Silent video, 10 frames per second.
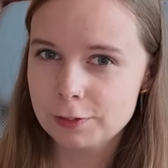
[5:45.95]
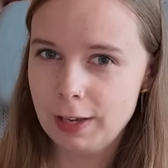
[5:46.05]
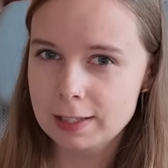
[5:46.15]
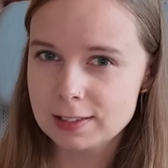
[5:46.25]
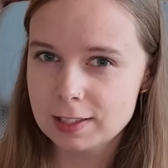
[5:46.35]

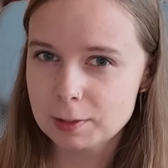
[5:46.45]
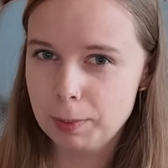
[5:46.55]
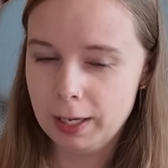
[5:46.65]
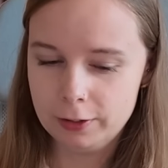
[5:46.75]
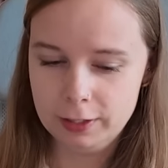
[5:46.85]
fast as a
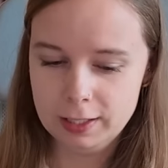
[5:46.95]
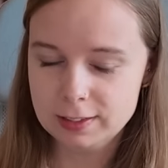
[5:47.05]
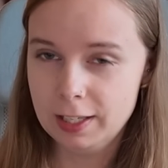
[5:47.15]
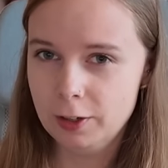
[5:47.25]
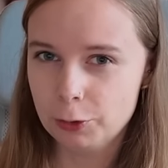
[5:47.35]
pattern as
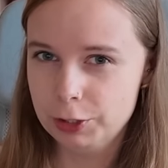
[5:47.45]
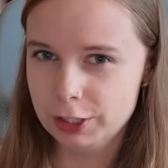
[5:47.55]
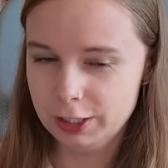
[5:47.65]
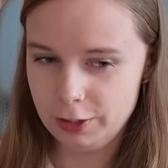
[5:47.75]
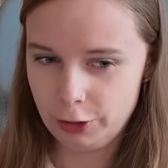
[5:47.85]
I
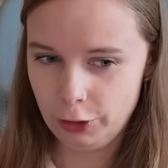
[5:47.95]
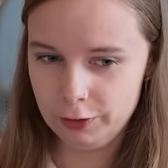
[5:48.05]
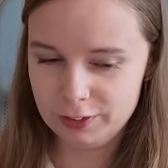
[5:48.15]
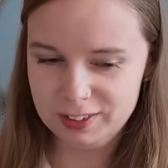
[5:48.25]
originally thought.